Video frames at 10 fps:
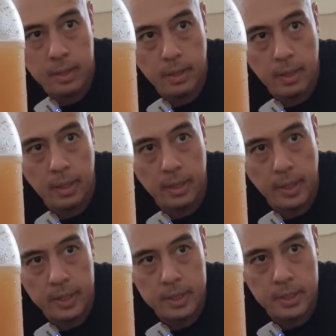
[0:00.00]
got a
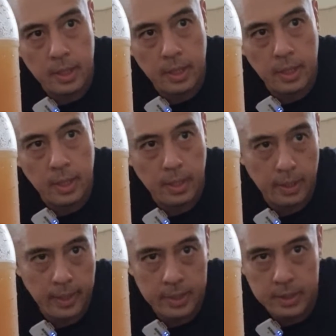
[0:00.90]
nice
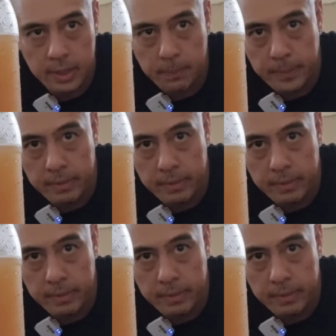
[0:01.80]
hazy